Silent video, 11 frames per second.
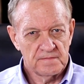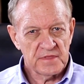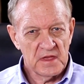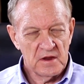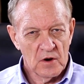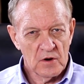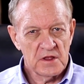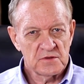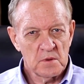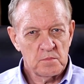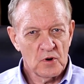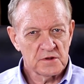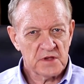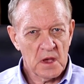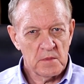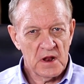The earnings reports
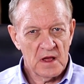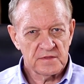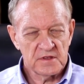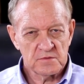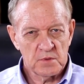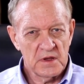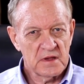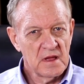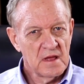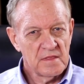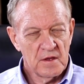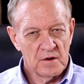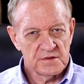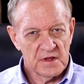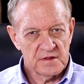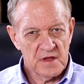coming out this week, there's
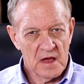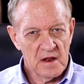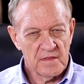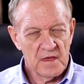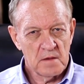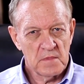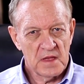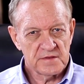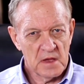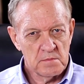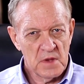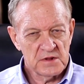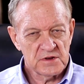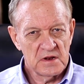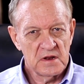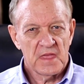a ton of them. As I
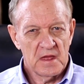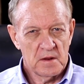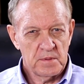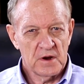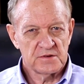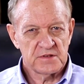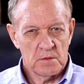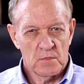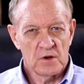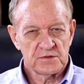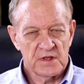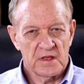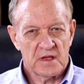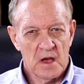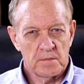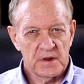mentioned, it appears that most of the
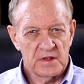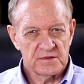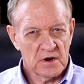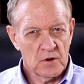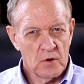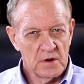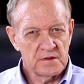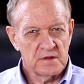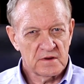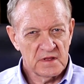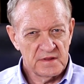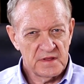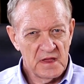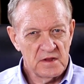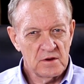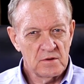companies are going to
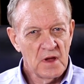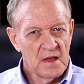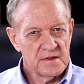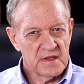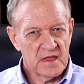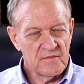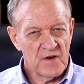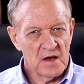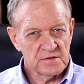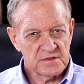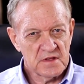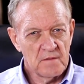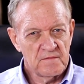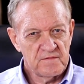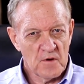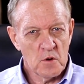continue to give out
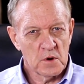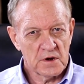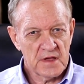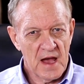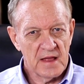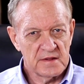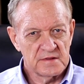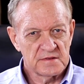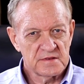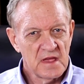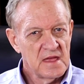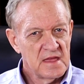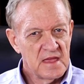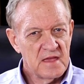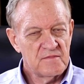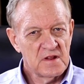some forward guidance,
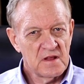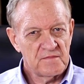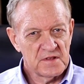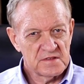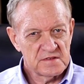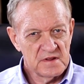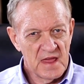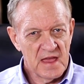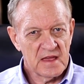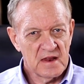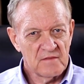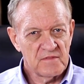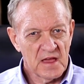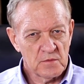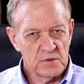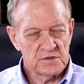even if it's negative,
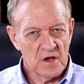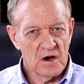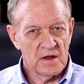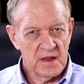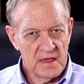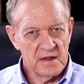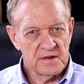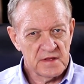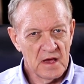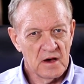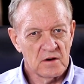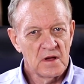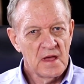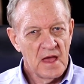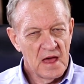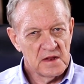like we saw in Intel
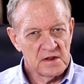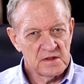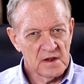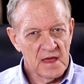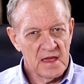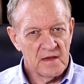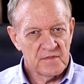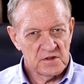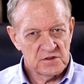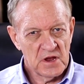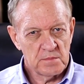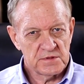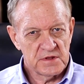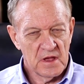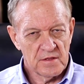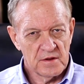and the delay of the chips
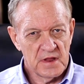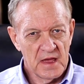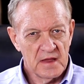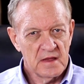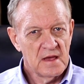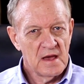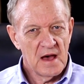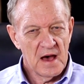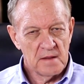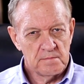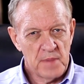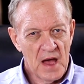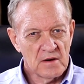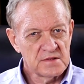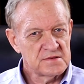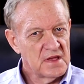the other day. On
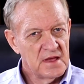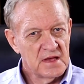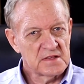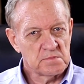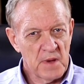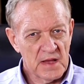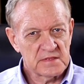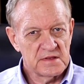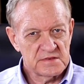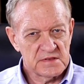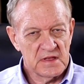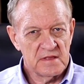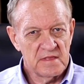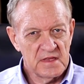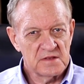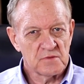balance, expect to see
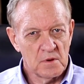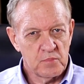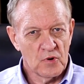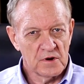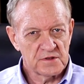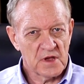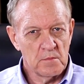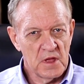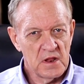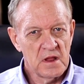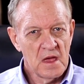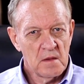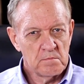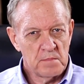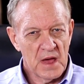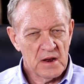these reports come in
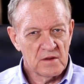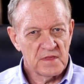better